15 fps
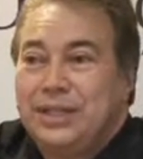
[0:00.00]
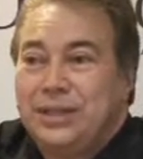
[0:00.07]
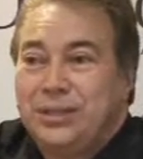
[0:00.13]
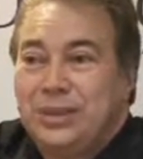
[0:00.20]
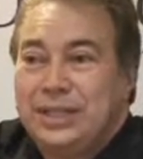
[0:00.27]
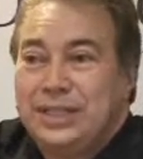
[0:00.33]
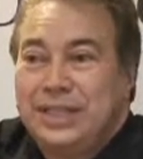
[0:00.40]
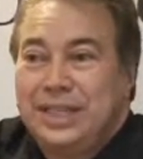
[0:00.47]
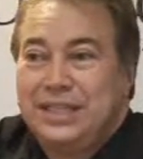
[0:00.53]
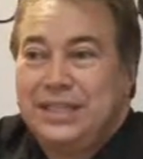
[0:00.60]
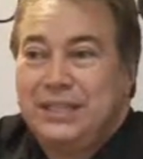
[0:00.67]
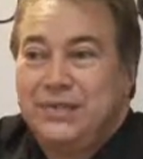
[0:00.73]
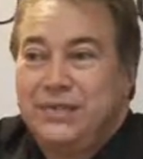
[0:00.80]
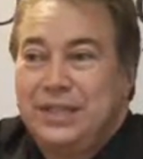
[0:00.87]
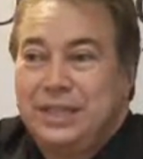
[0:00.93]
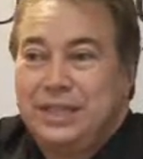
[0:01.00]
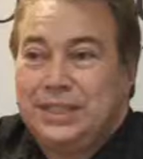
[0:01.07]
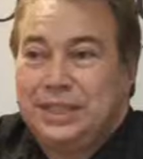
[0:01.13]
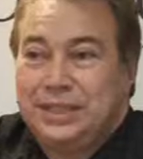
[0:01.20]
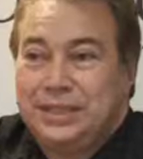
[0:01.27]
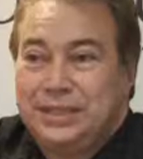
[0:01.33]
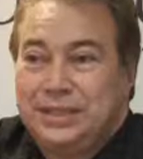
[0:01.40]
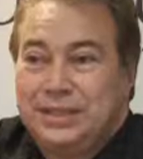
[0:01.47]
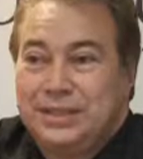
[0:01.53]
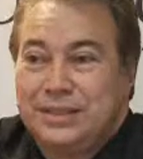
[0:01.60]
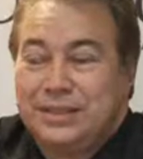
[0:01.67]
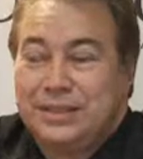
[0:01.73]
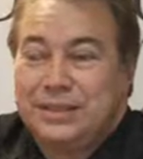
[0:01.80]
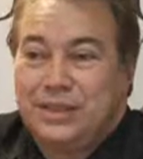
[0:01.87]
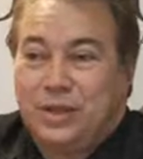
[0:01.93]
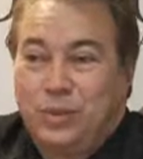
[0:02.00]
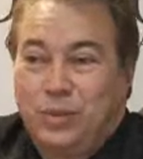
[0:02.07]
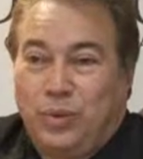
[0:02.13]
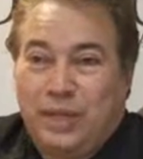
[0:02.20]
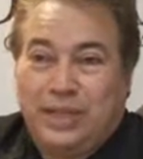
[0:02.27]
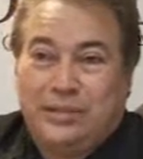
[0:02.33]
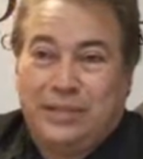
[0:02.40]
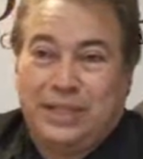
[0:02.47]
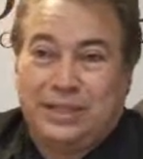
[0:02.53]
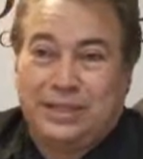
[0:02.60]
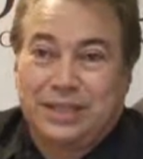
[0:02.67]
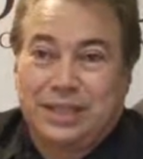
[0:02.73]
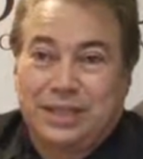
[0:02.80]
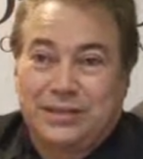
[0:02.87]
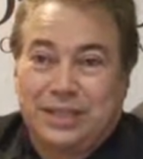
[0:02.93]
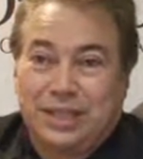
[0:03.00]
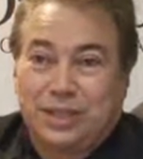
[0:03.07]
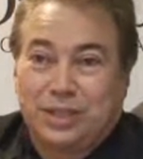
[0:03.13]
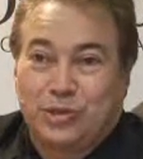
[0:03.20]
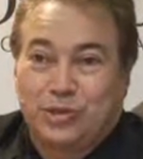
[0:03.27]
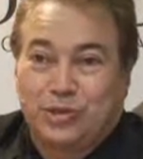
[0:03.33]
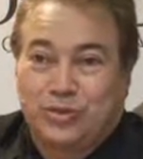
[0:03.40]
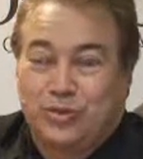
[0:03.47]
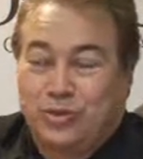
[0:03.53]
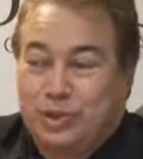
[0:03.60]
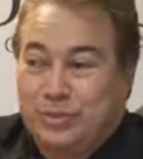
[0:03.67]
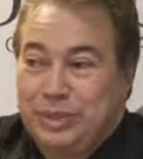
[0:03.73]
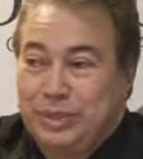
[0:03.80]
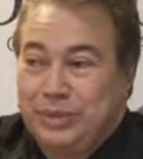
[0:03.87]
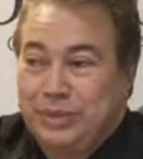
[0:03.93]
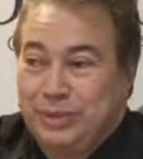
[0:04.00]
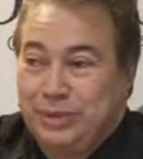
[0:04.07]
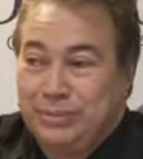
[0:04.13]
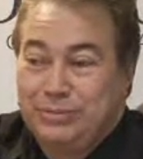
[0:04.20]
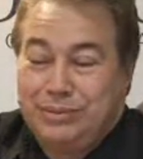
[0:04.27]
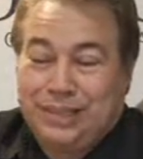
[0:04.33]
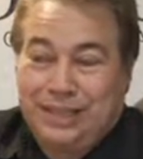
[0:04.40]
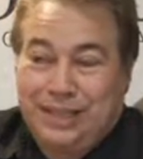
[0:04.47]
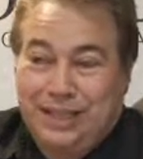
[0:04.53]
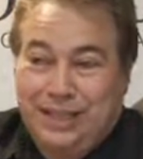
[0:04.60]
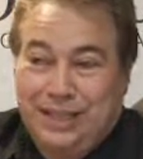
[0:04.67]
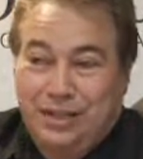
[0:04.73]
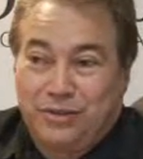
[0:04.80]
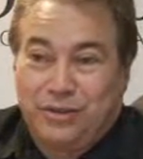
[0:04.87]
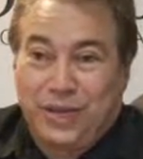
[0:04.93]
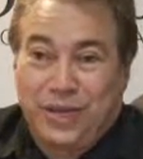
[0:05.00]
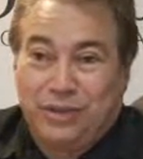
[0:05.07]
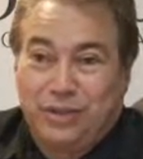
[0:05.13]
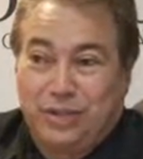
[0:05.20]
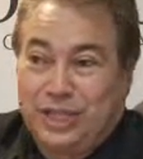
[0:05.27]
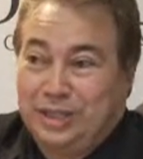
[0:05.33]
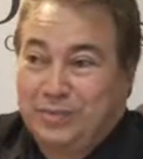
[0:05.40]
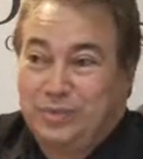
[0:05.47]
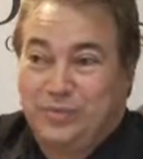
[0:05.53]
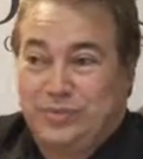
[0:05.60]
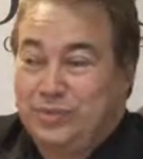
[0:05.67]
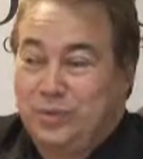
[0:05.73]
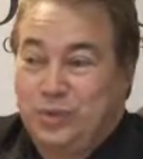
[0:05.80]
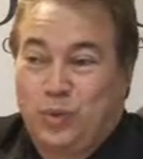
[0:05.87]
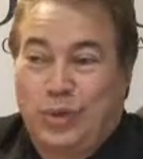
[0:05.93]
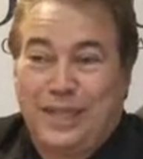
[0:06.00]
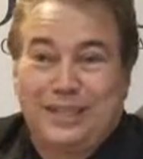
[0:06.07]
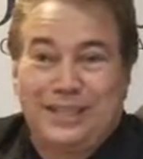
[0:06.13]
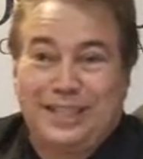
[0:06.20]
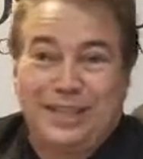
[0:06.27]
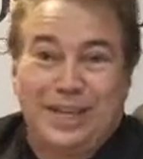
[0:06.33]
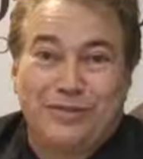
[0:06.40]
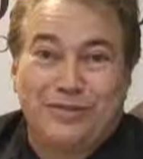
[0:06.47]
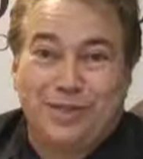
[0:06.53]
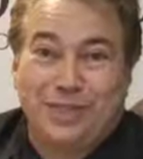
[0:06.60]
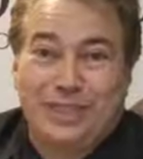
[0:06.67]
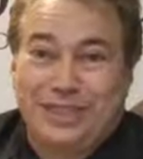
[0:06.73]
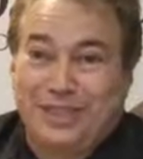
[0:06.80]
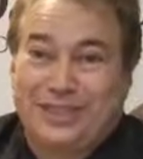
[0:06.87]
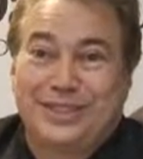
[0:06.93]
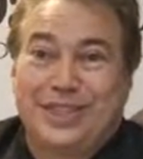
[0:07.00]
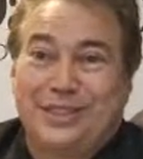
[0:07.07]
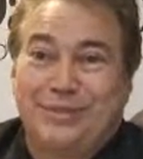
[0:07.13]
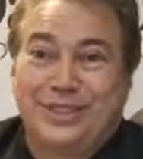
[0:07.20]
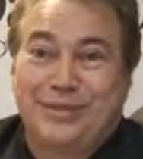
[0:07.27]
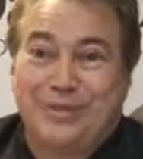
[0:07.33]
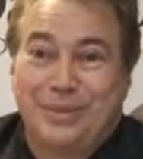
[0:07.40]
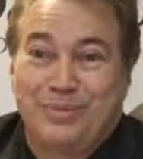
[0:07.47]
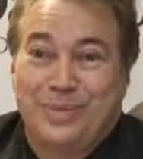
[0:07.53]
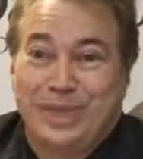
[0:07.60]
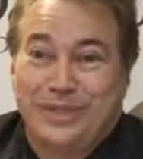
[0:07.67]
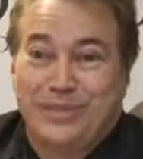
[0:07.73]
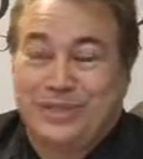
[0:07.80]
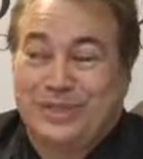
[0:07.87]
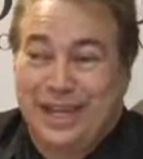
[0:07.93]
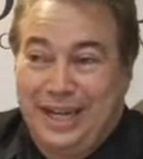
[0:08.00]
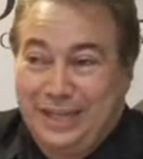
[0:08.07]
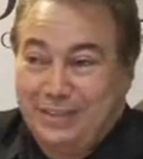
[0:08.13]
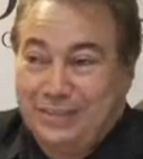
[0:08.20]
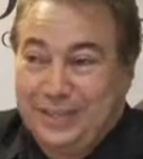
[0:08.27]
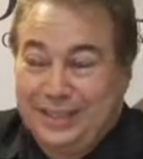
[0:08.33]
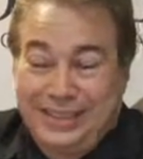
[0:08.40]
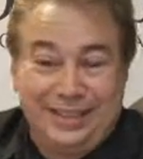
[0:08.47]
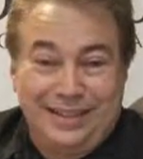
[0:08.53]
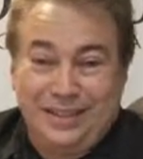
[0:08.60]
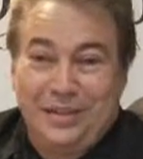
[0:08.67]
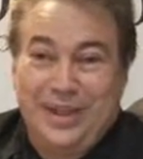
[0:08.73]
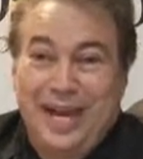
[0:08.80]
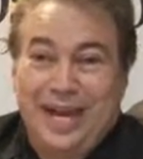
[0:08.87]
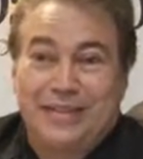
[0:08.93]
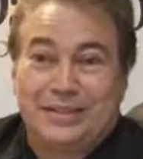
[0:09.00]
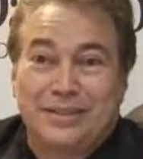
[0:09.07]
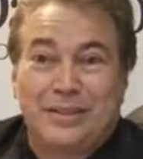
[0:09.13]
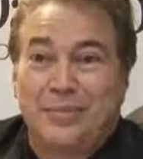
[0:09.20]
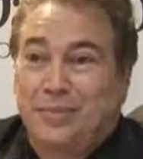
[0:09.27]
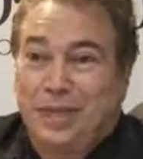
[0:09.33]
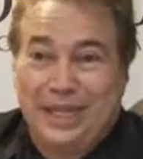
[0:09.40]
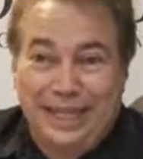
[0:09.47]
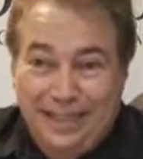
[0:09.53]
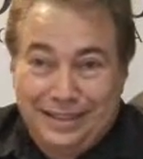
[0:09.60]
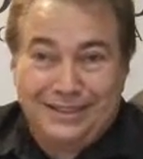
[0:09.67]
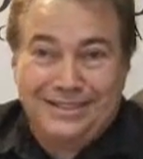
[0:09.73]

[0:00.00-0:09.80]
What SANsymphony does is, one, it accelerates the performance, so in effect you get twice the effort in the same given amount of time. That's money.